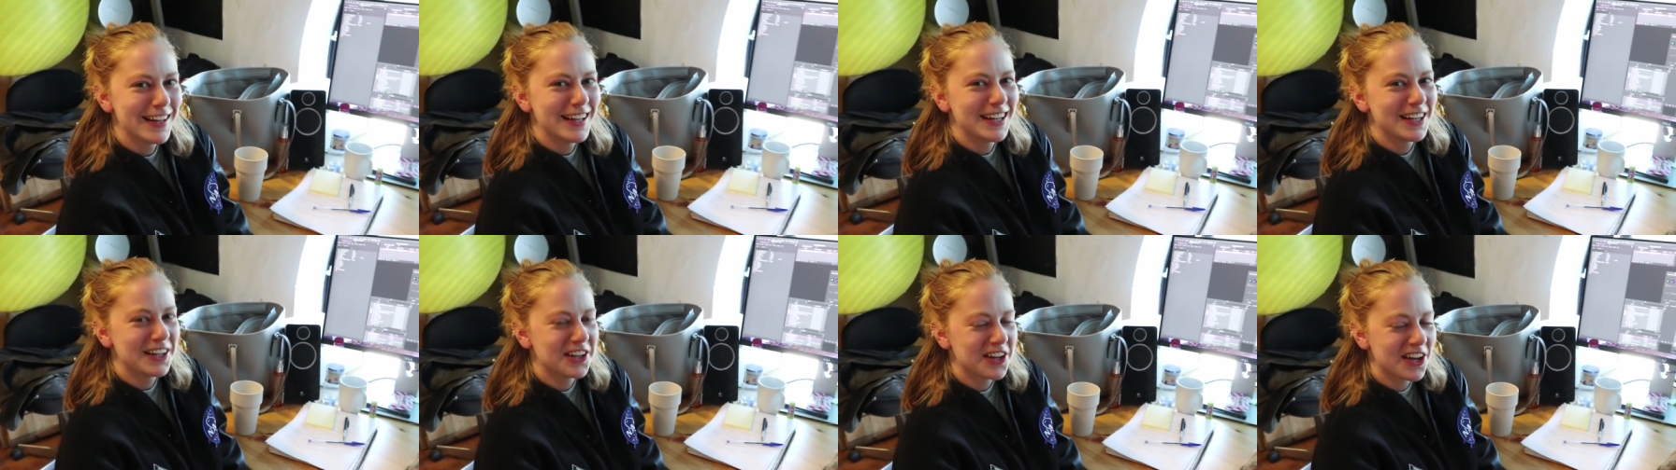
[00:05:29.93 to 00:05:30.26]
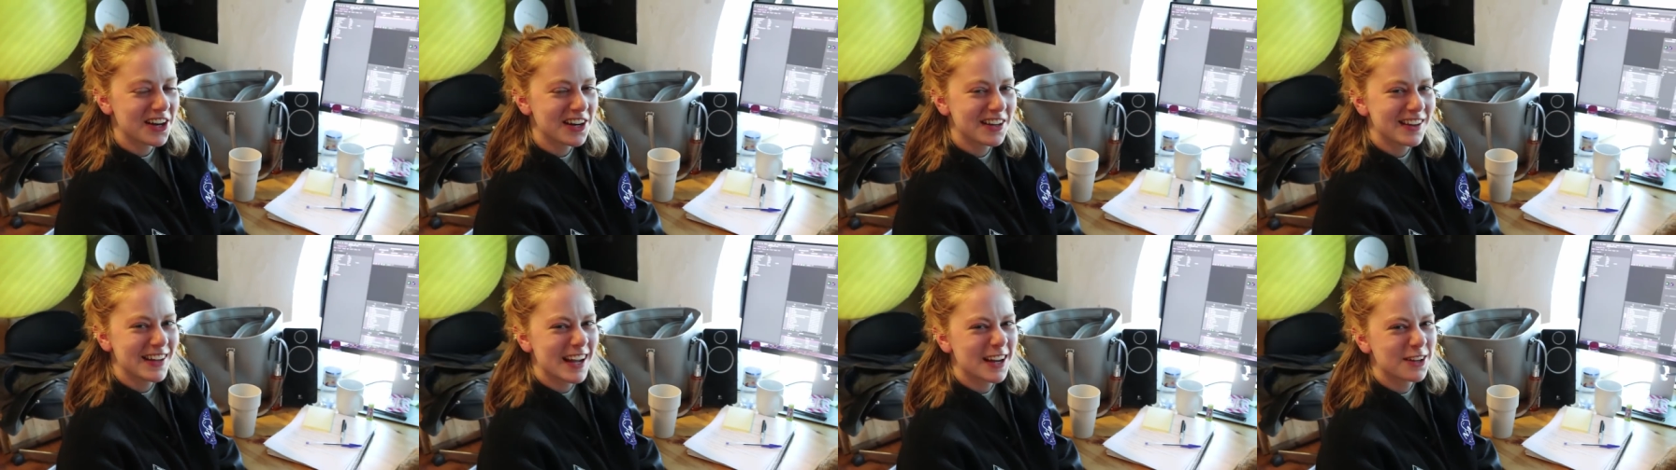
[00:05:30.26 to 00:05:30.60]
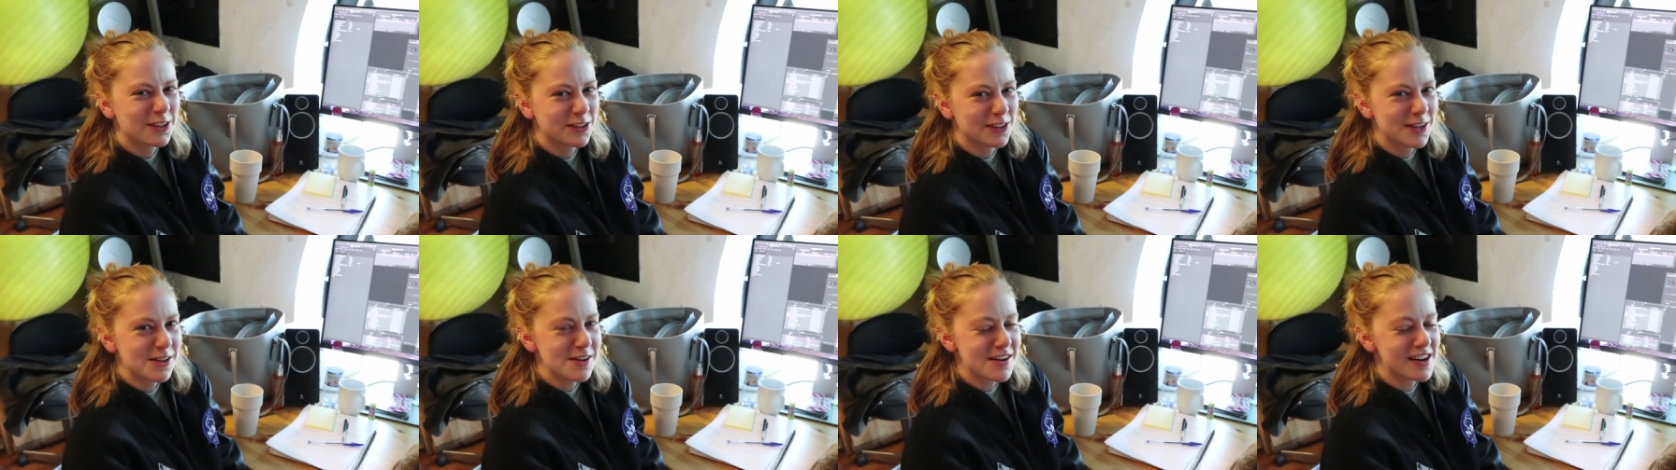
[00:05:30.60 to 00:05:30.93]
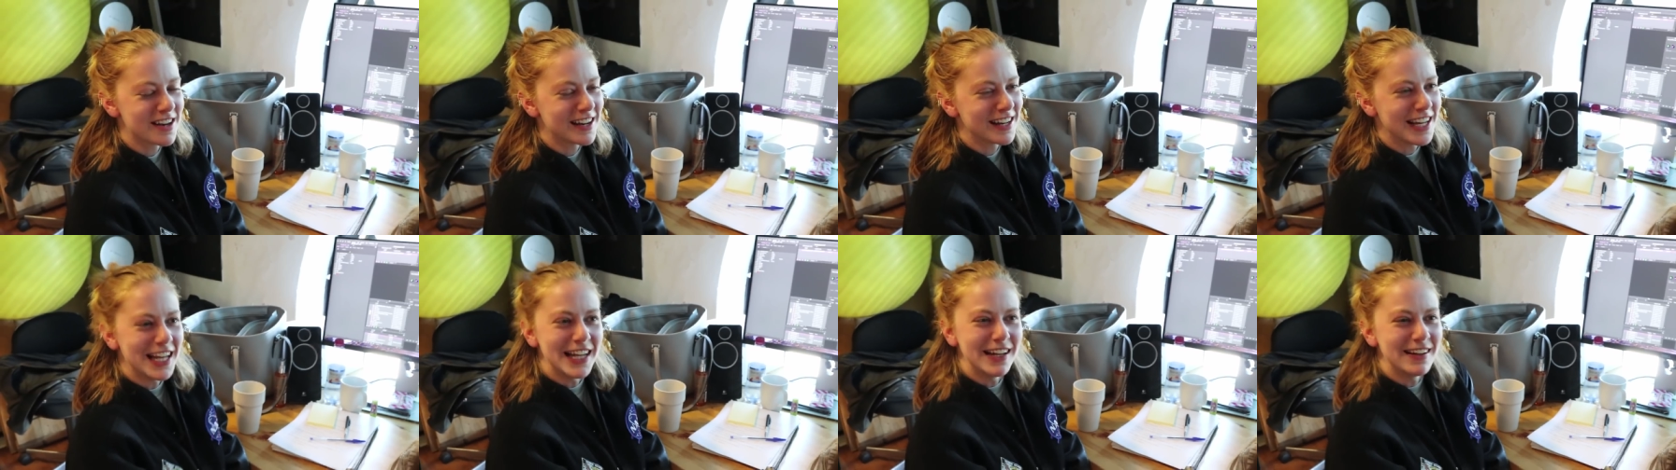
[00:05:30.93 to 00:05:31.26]
He got
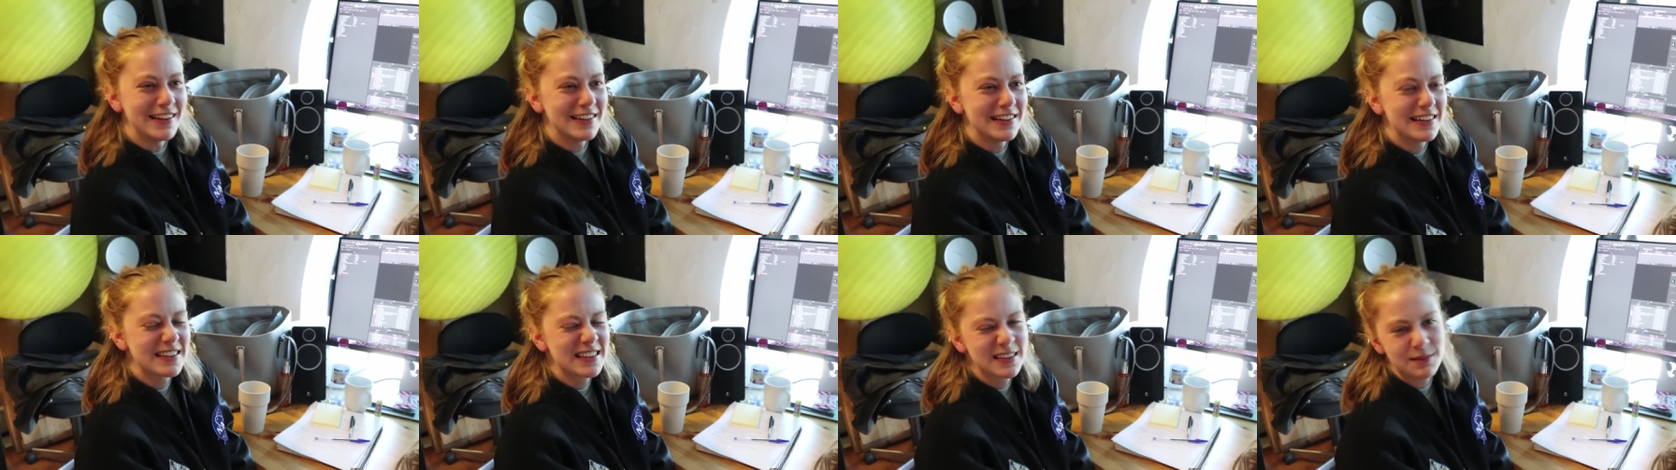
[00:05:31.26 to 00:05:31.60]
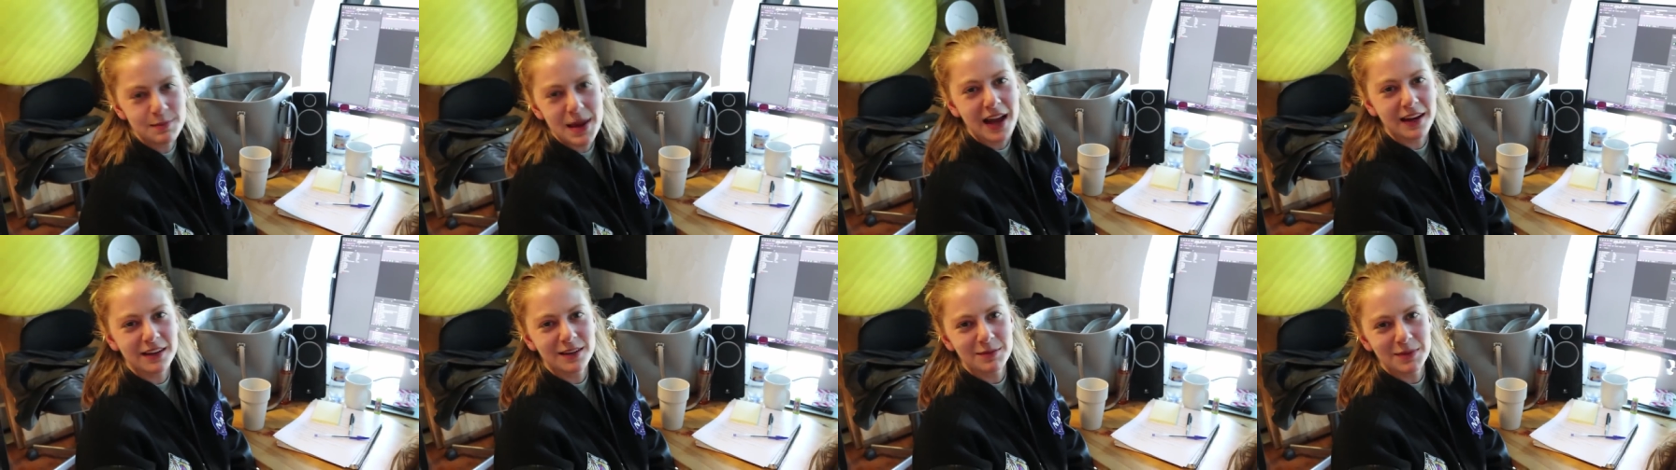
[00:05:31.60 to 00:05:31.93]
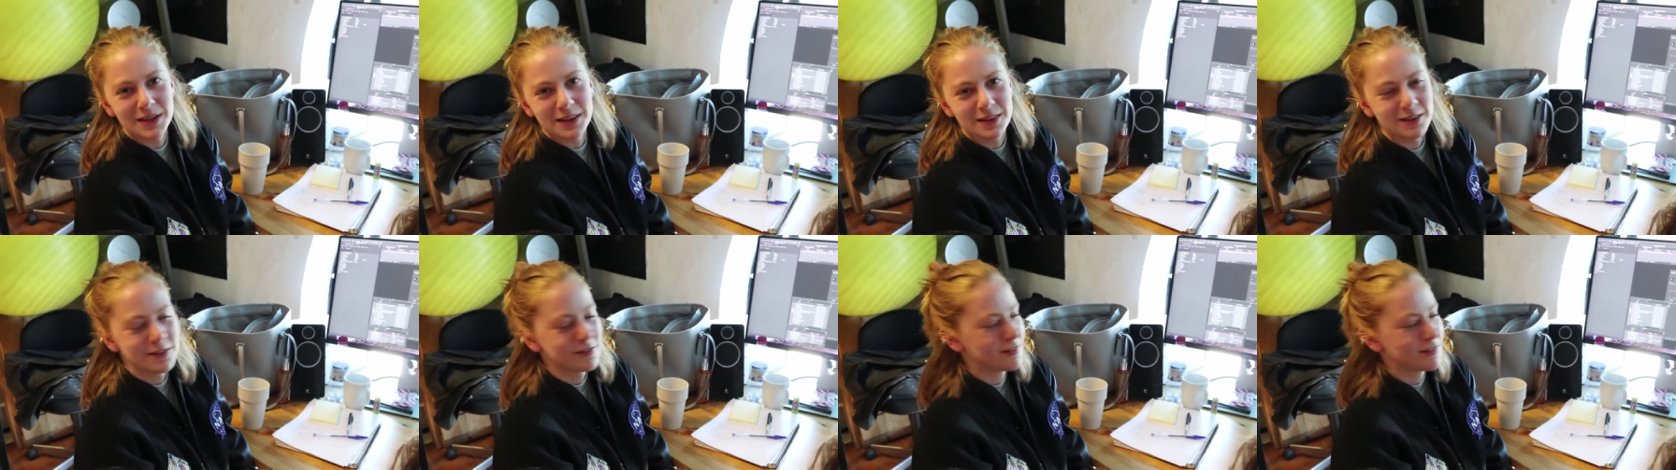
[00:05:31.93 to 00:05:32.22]
electrocuted and smacked me in the